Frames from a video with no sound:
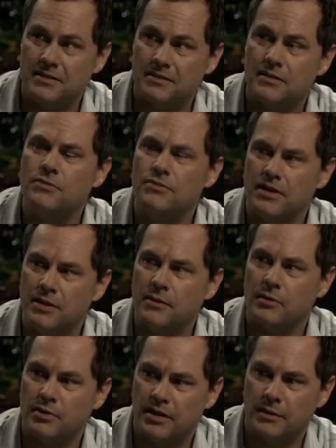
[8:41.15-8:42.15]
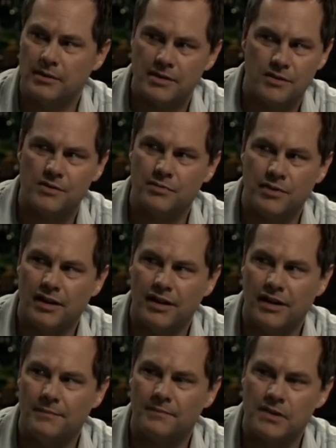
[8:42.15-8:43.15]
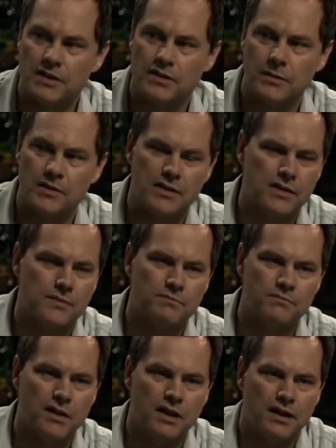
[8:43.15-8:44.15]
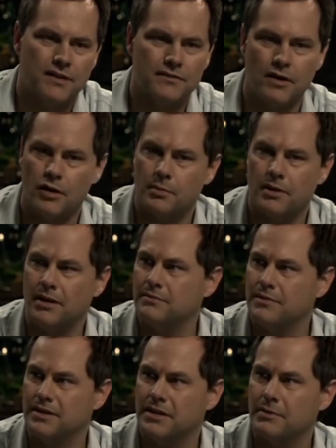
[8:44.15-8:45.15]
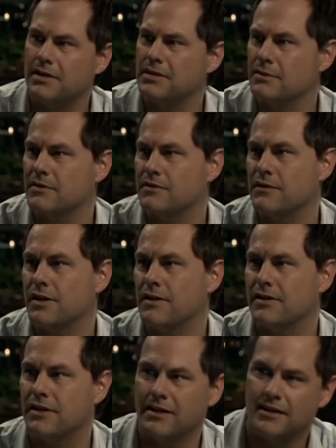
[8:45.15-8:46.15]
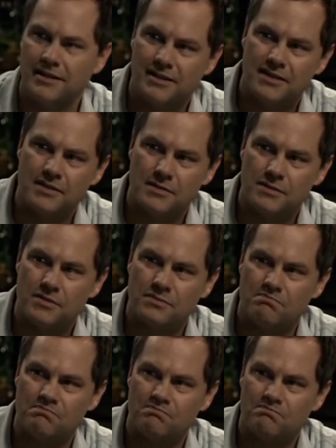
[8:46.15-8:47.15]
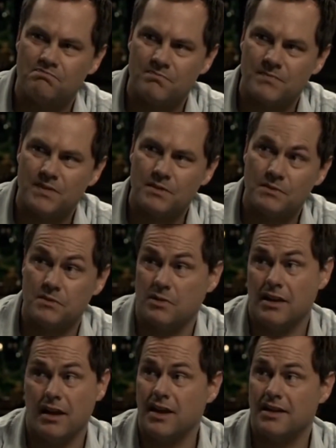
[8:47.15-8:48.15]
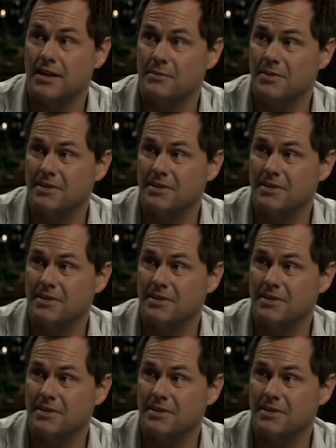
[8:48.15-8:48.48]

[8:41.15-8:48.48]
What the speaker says: did really well putting him in touch with Bryony. She's got him into this art therapy. He did a painting with his father. It was quite like him.